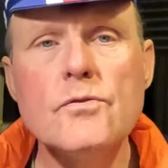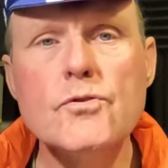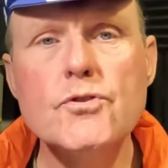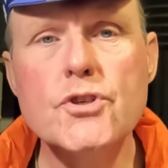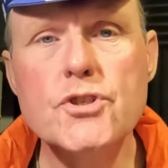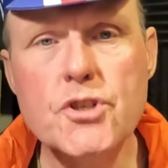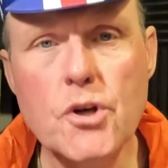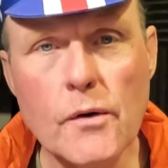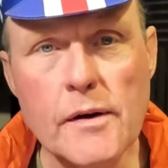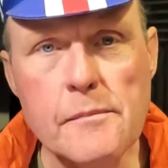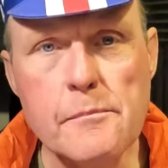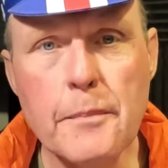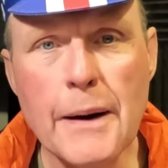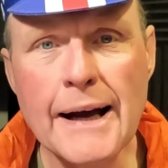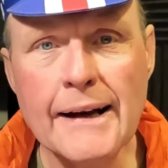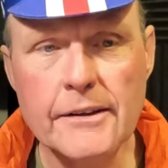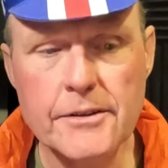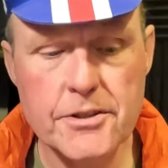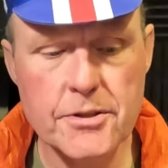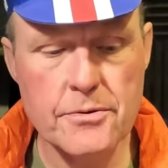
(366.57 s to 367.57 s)
Just going
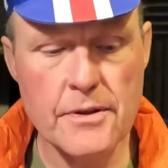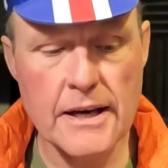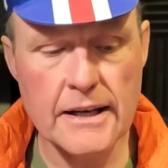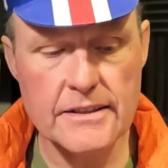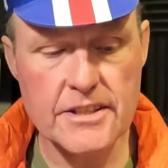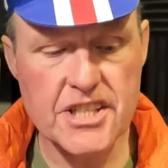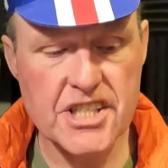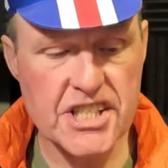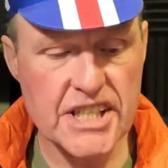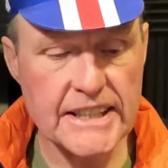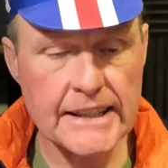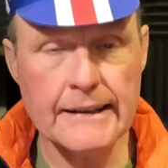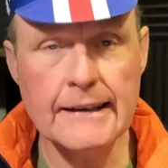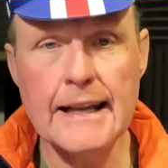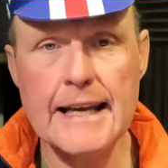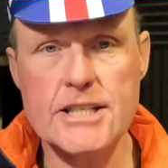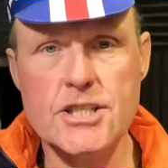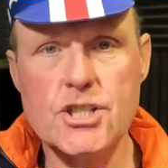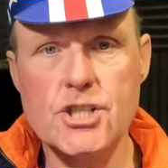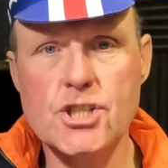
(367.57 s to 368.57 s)
back to that SIDI
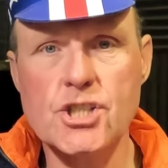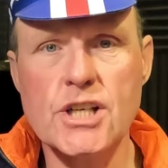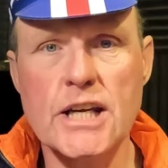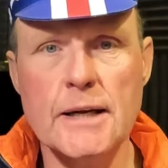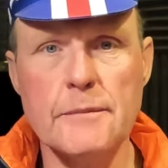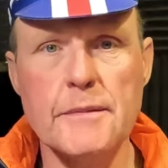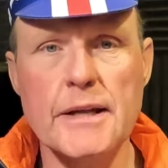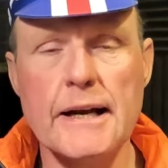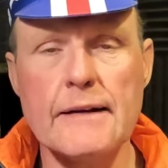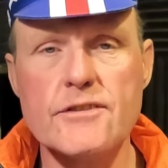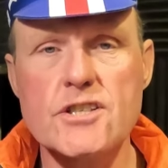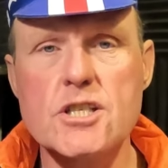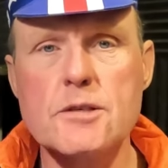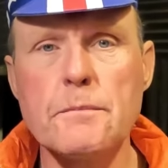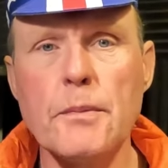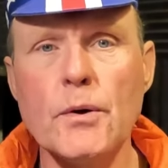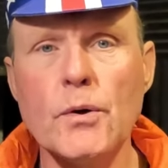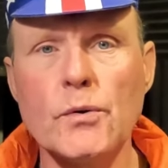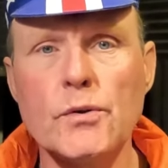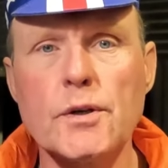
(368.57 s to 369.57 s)
last shape that I've
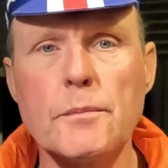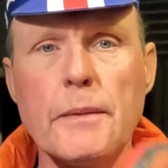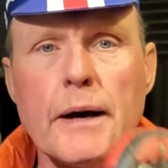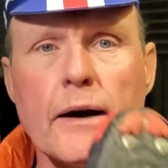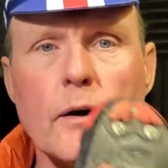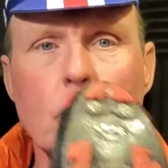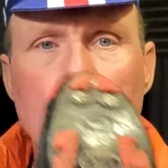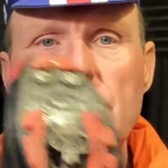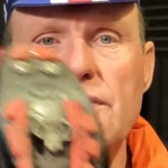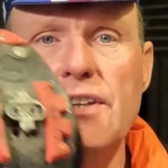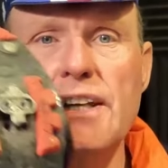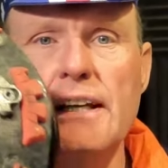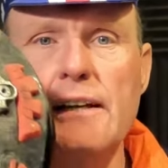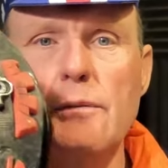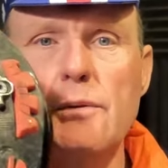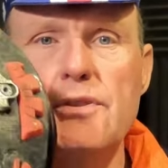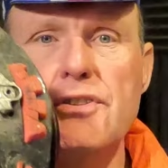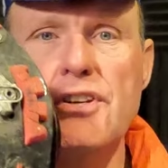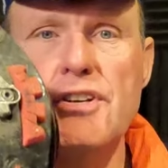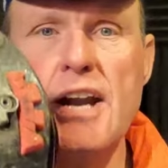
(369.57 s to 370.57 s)
spoken about with
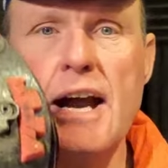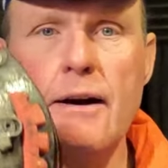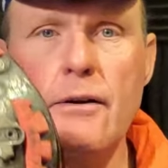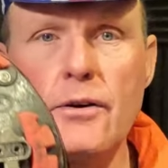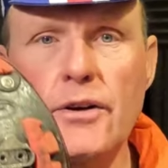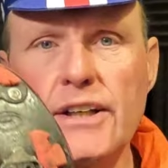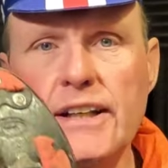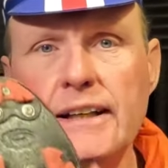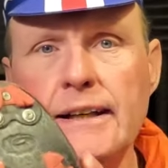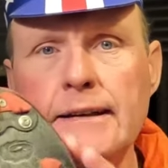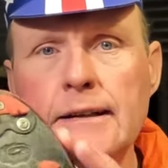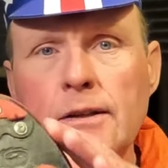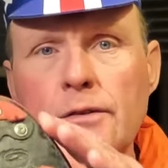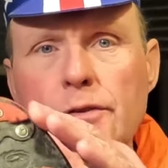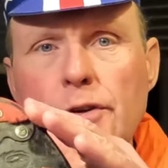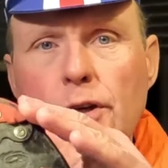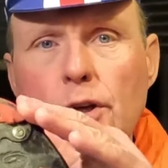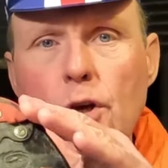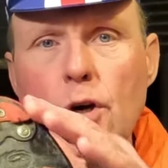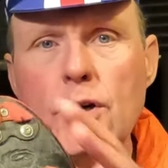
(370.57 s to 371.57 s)
the narrow heel
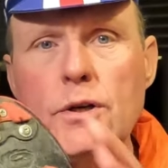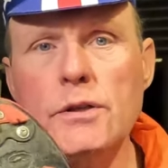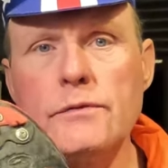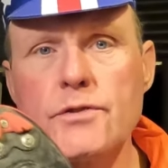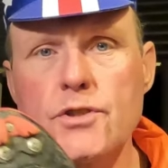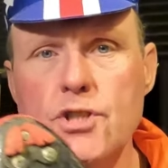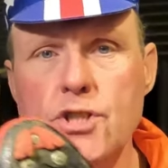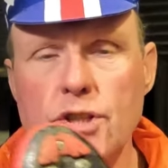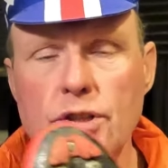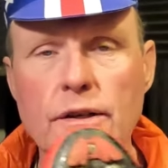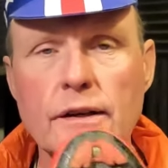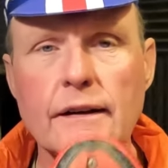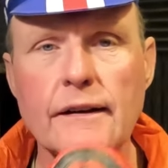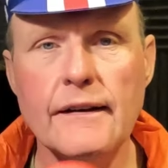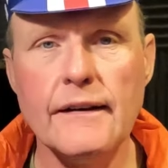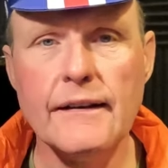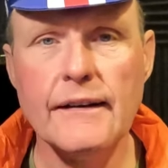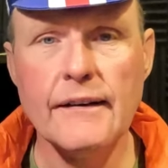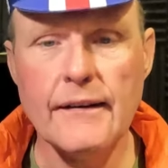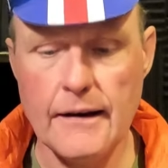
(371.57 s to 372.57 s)
and the curvature,
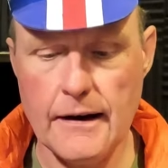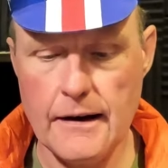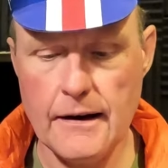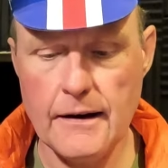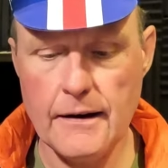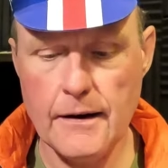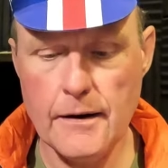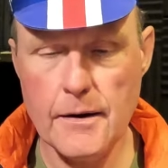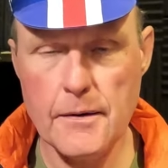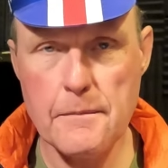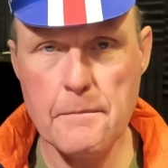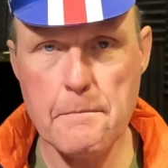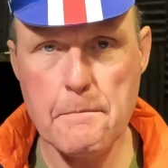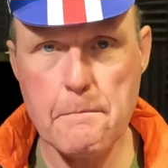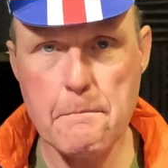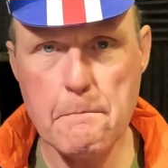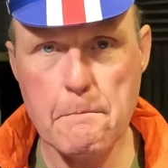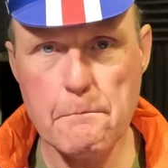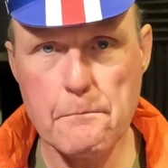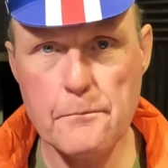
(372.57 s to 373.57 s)

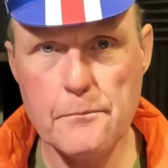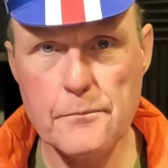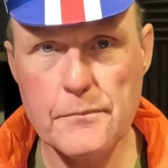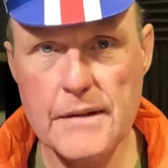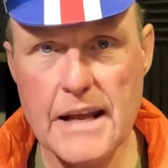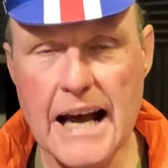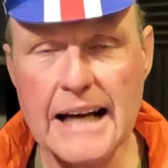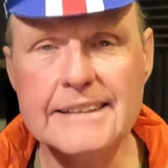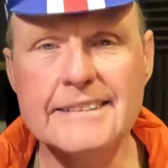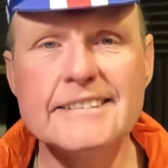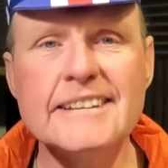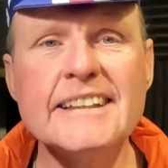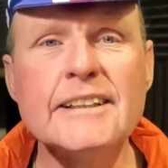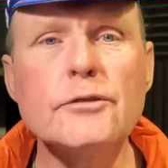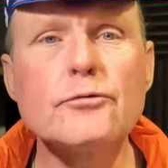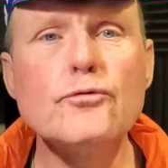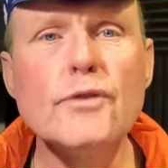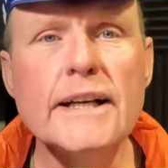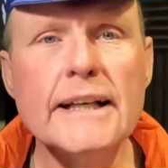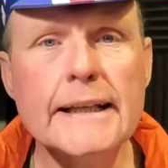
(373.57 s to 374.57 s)
I
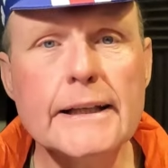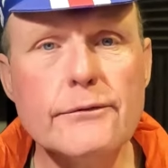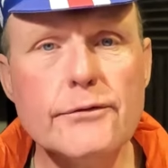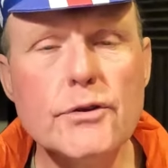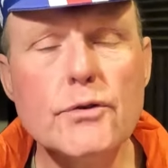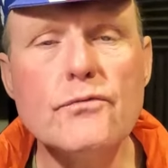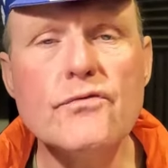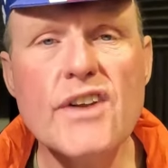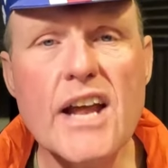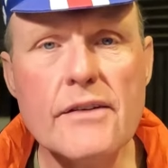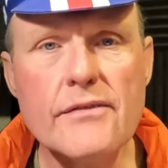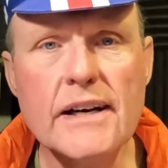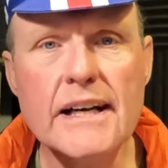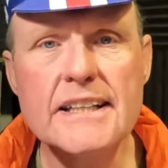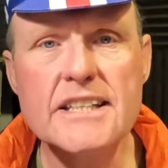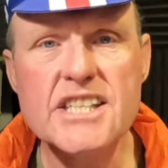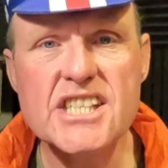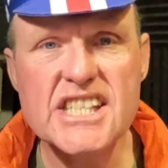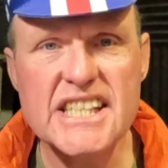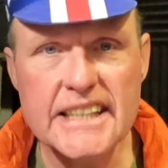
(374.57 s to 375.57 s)
think really if you've never
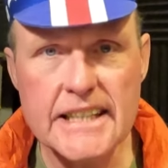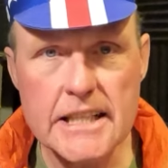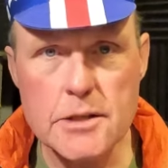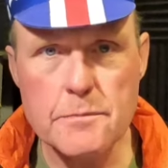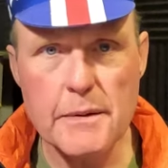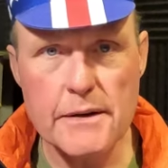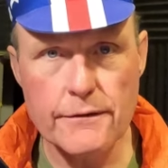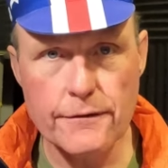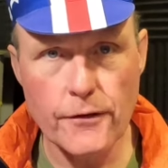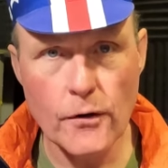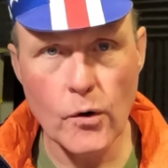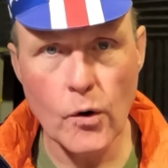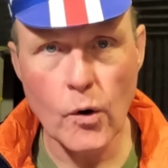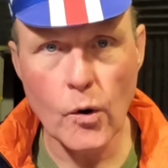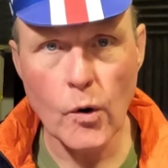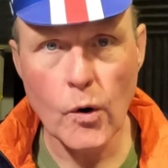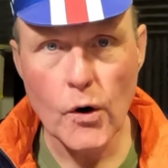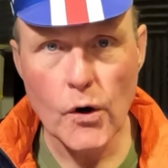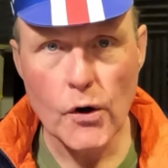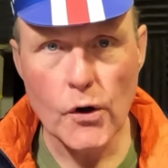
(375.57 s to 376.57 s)
had SIDIs
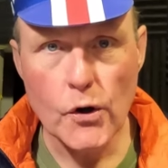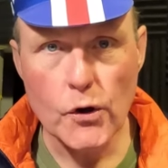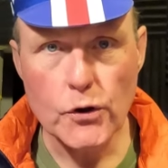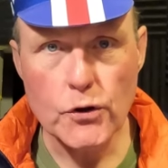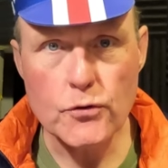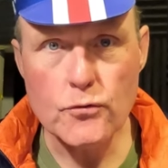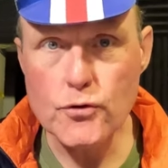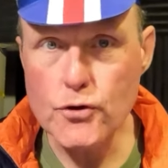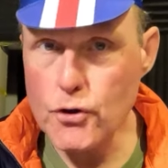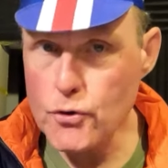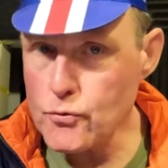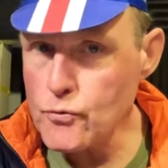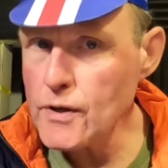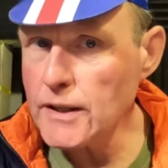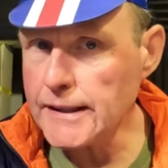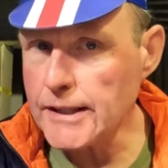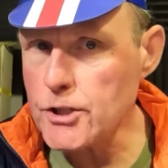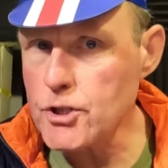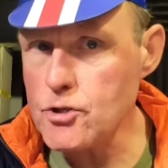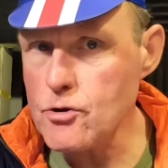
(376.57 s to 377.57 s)
before, you should
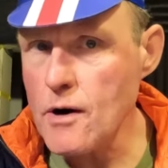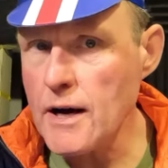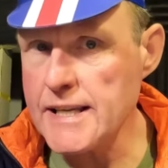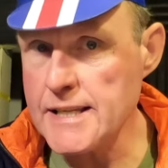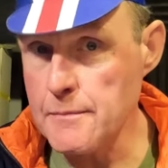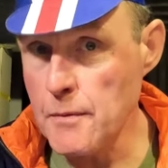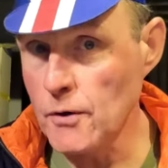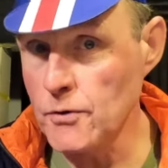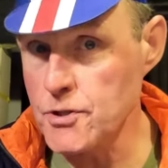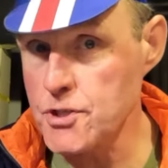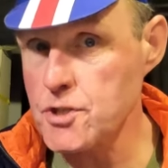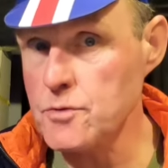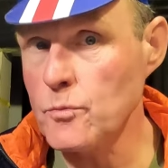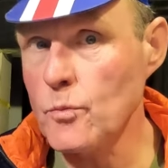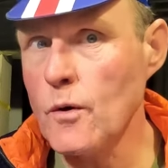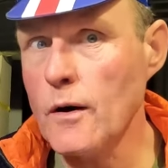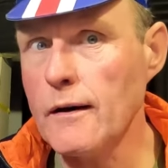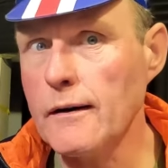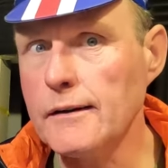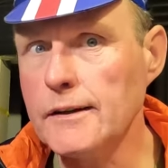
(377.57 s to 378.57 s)
really try them on
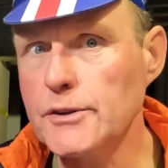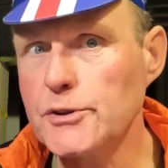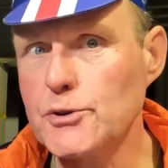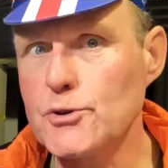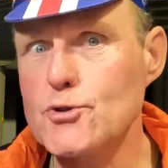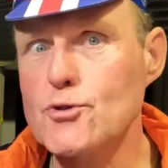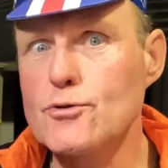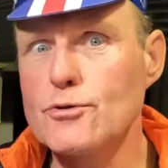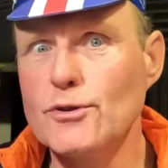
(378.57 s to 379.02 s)
somewhere. You should